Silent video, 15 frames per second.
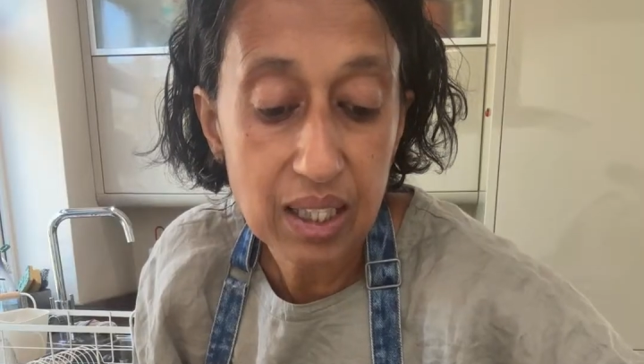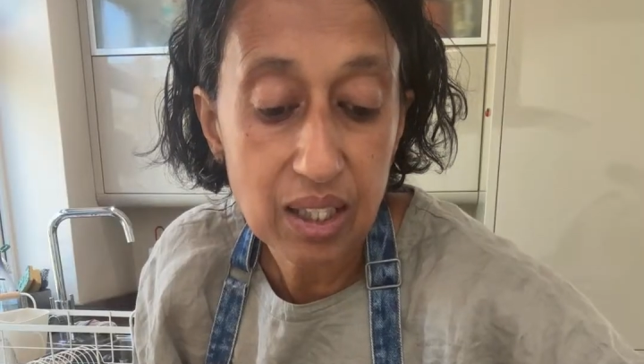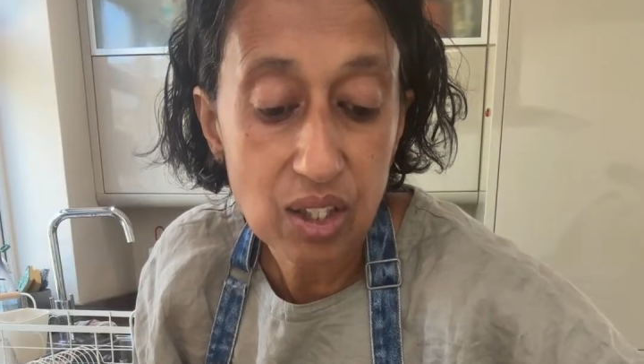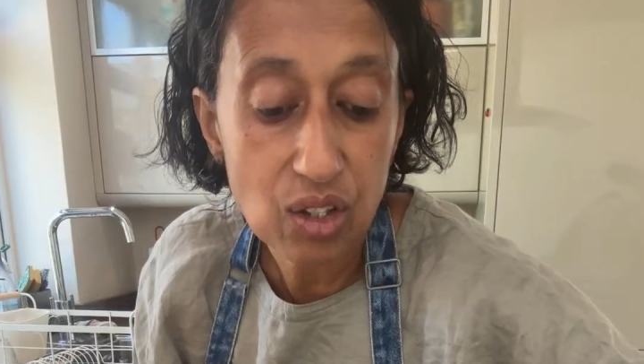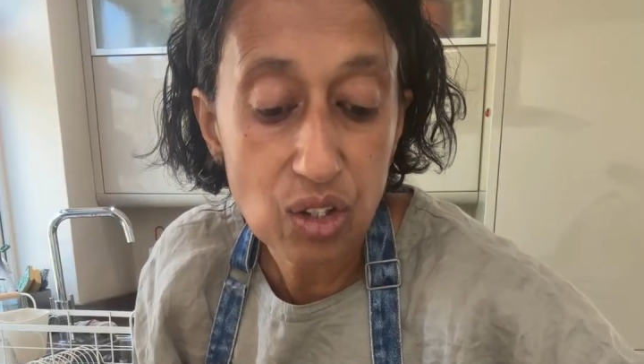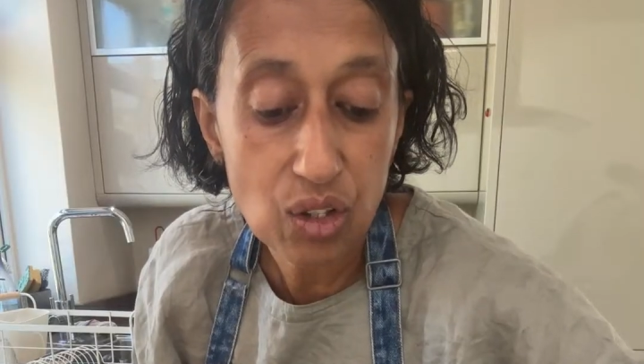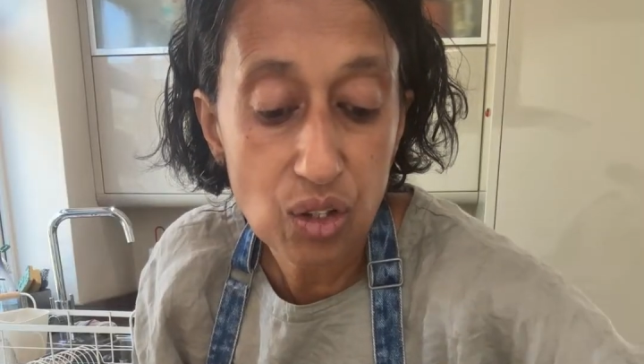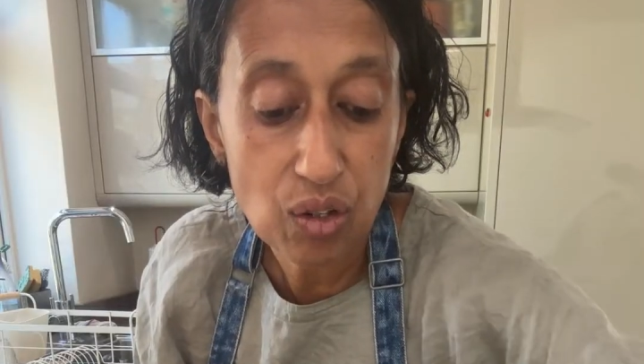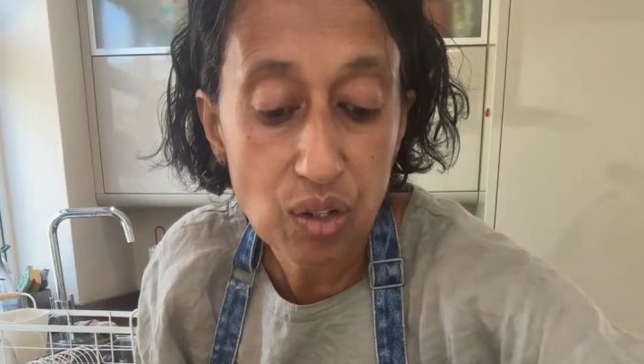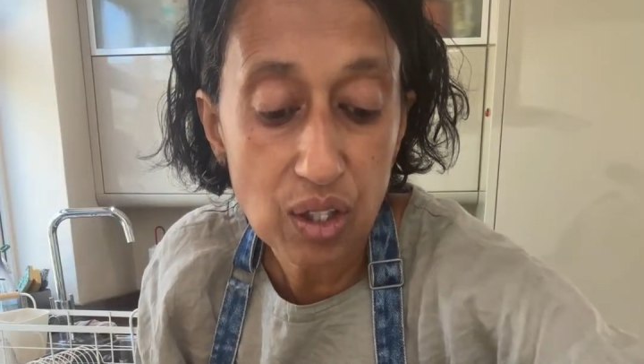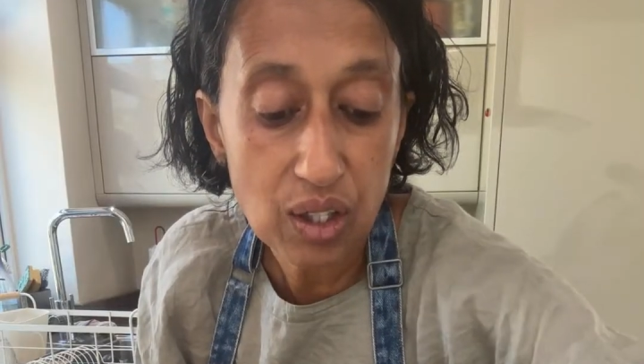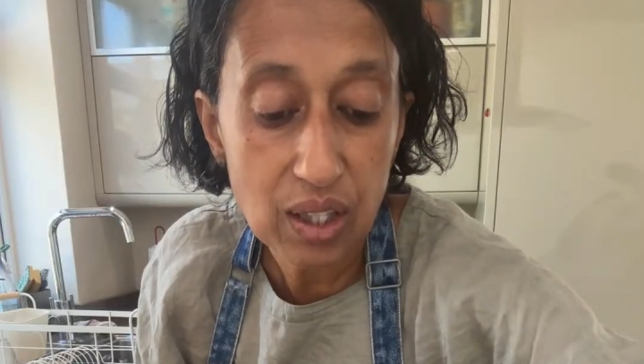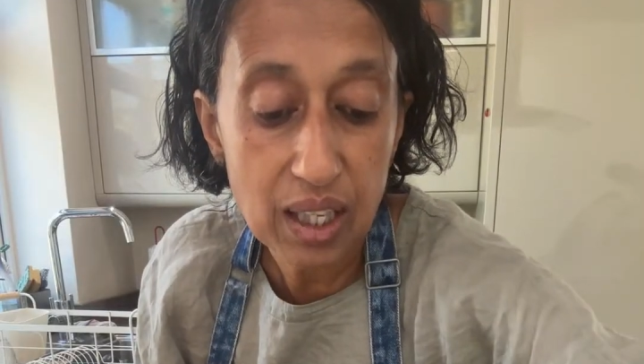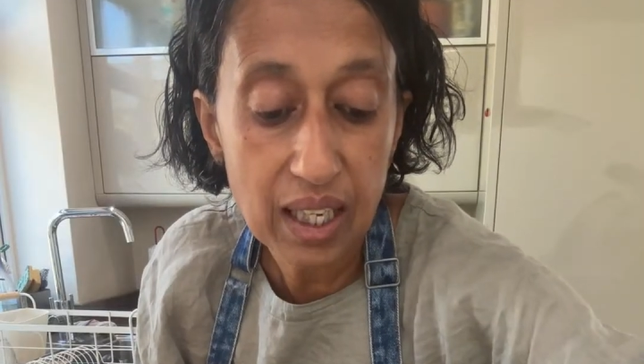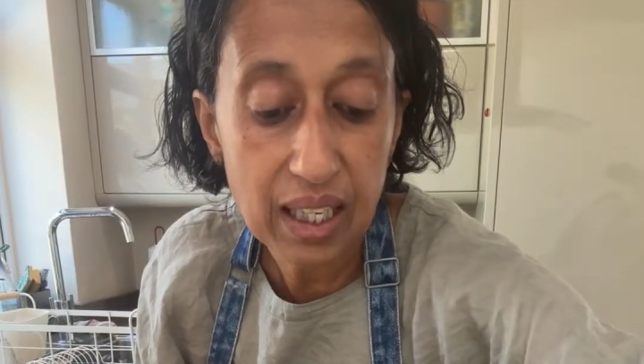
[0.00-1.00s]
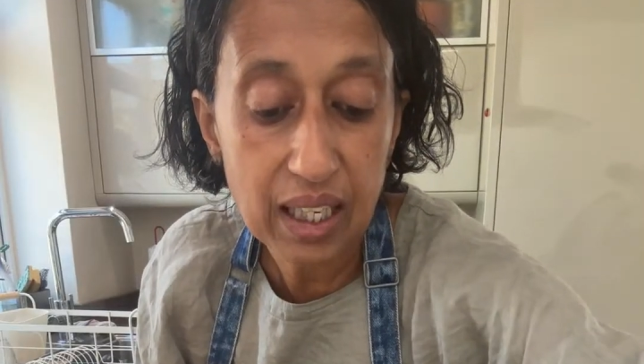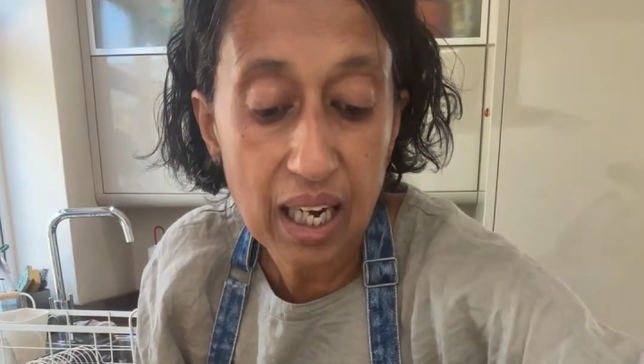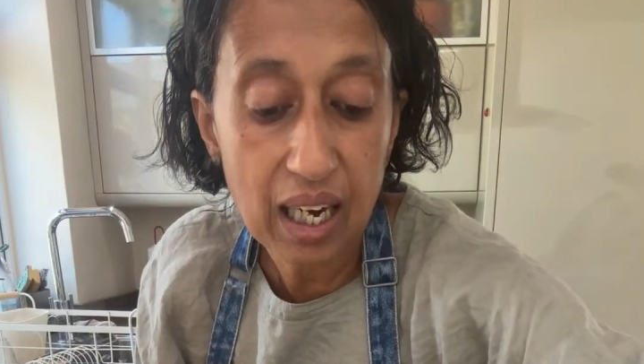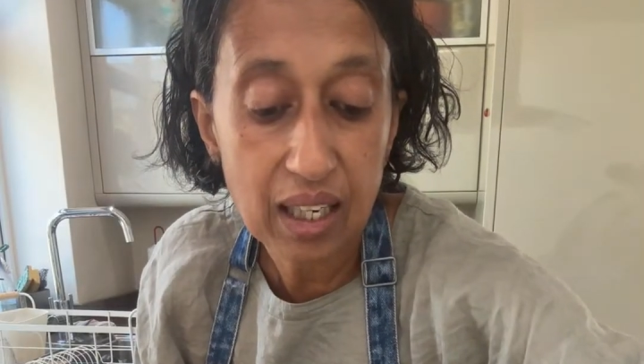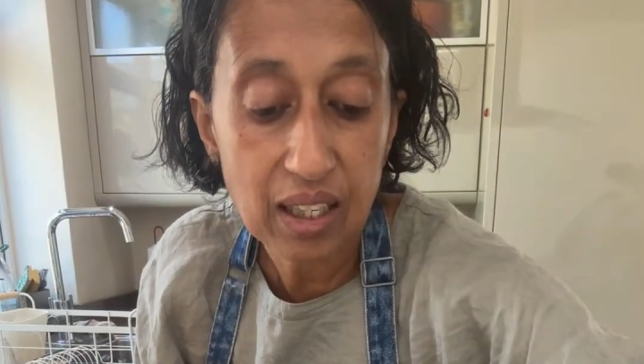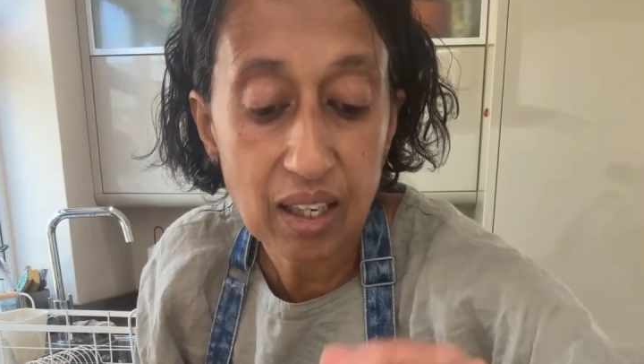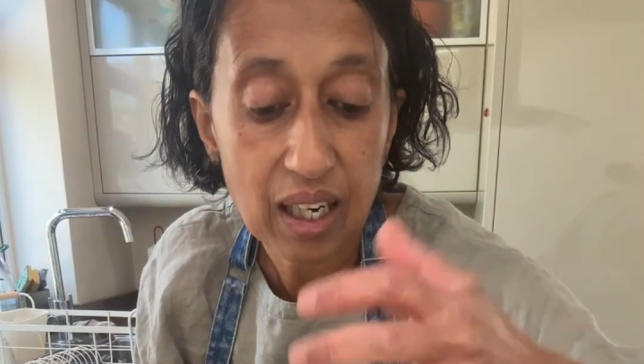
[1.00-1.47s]
as soon as they
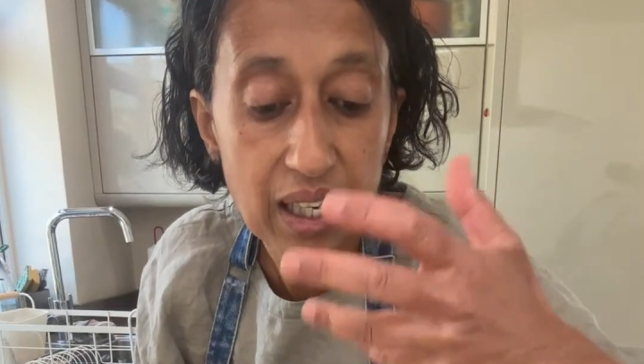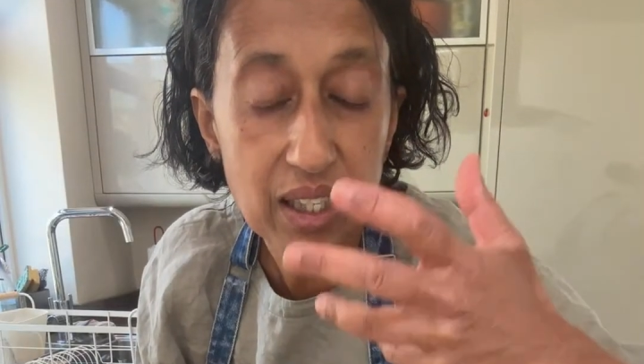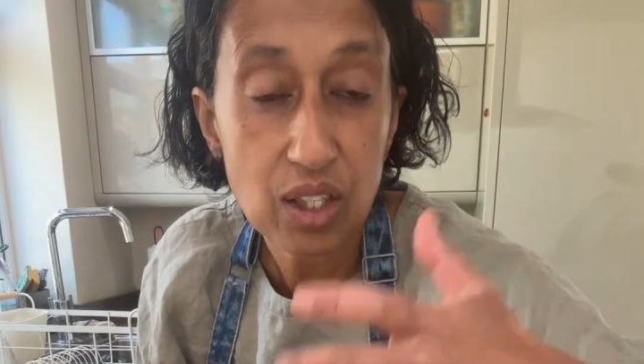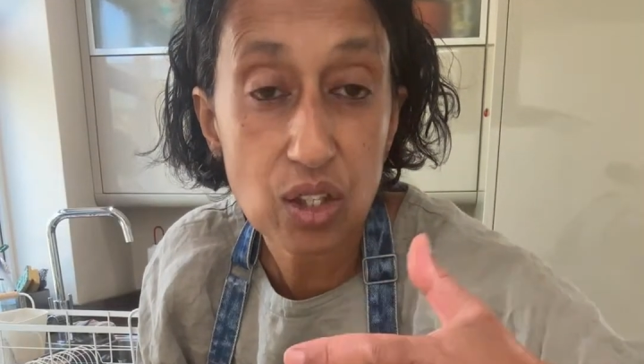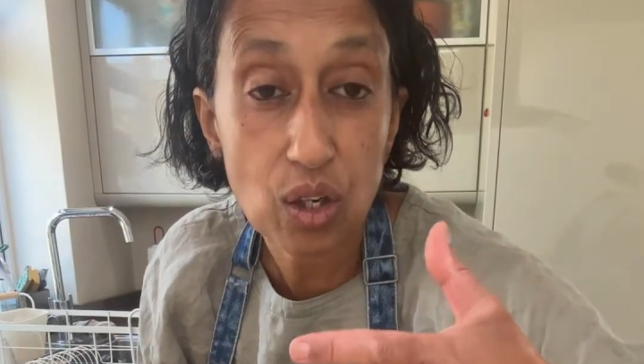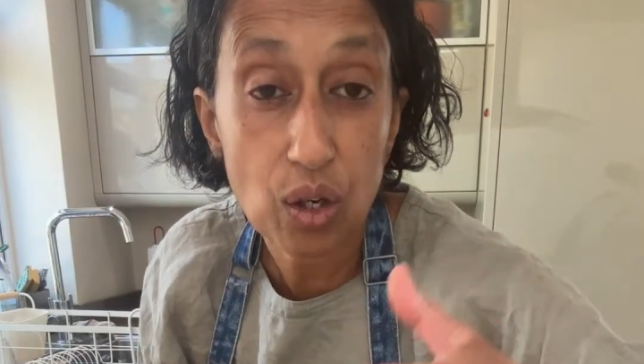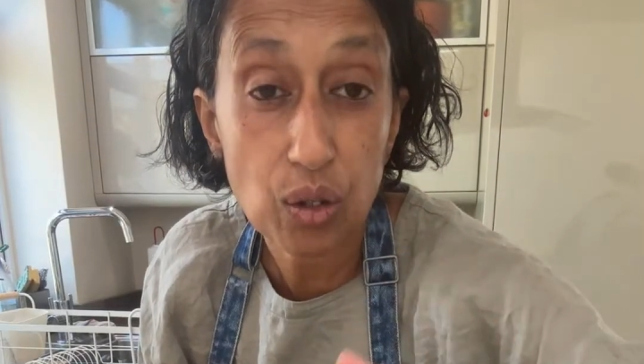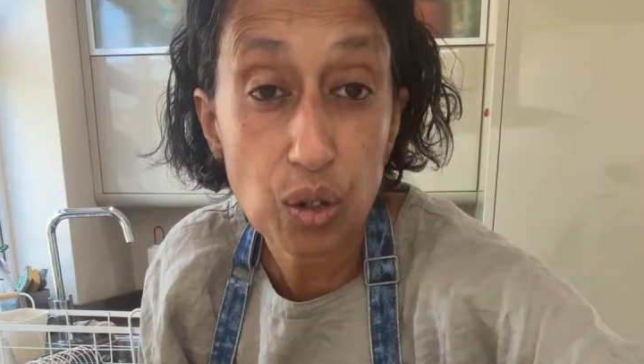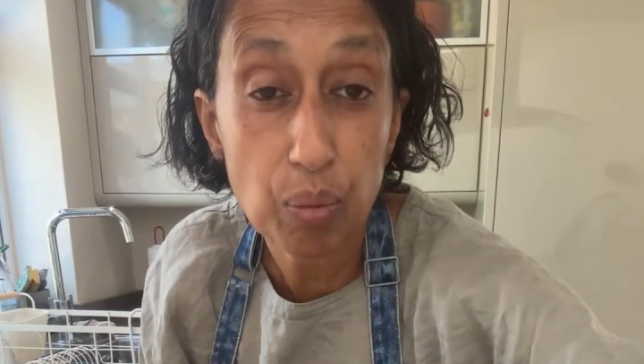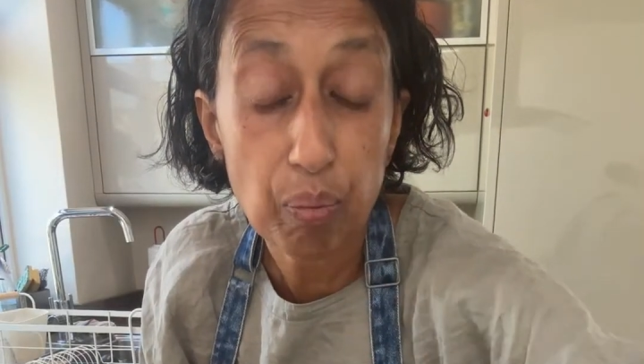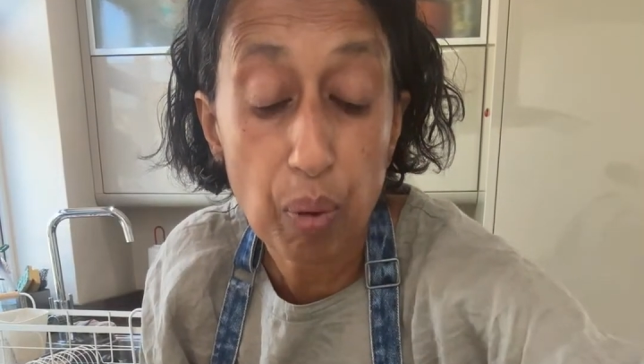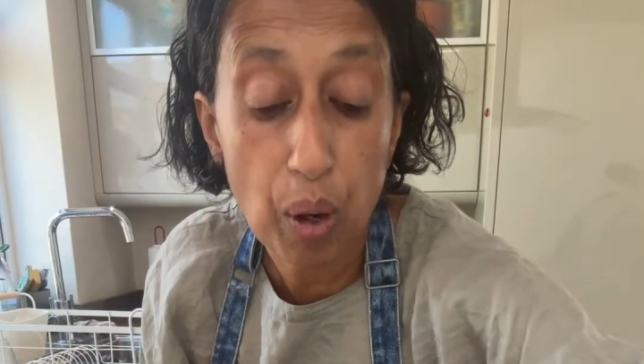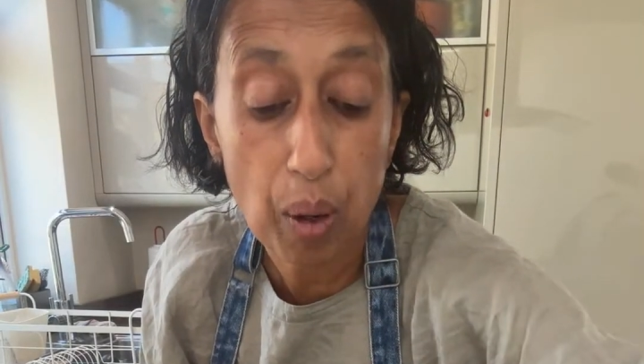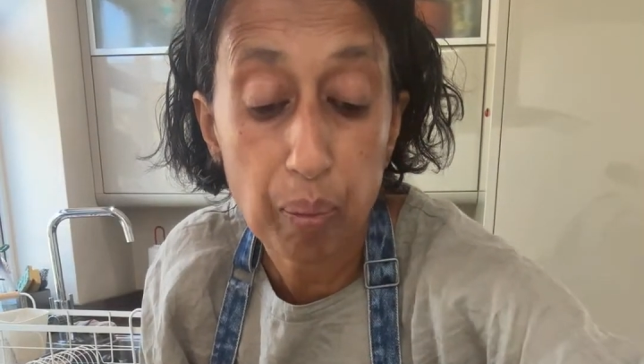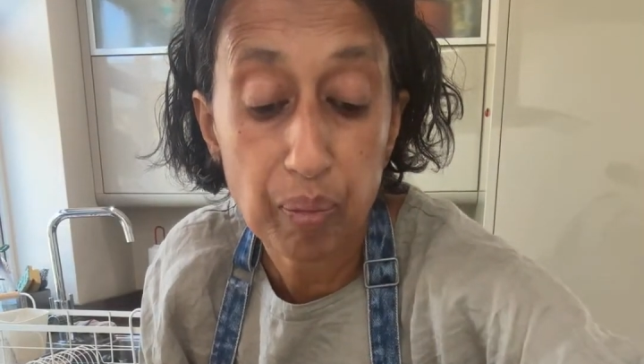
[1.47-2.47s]
kind of like start to pop,